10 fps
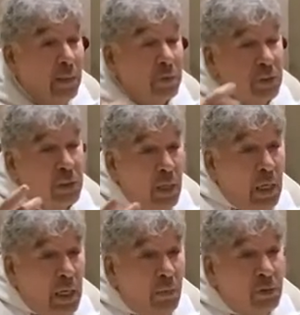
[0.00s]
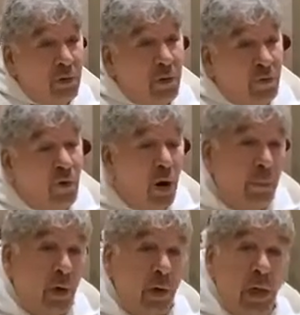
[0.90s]
He was a
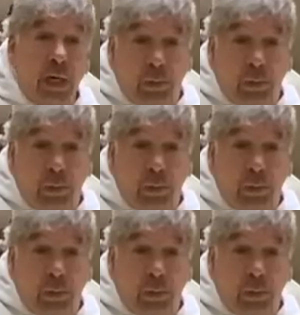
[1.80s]
farmer.